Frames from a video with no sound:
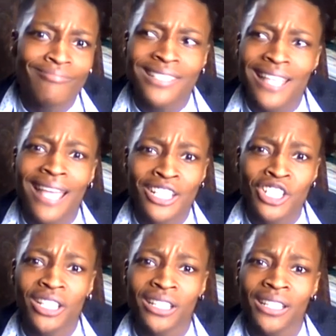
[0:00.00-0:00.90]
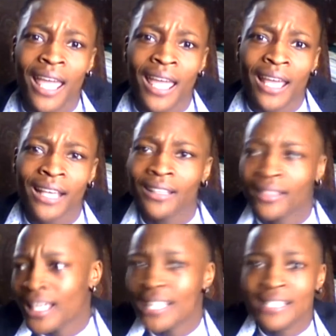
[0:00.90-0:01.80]
saying she and
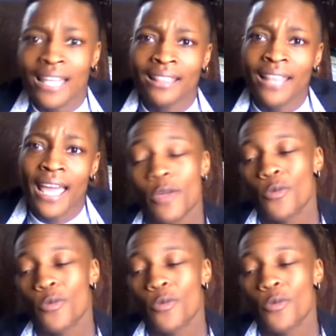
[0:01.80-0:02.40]
things like that.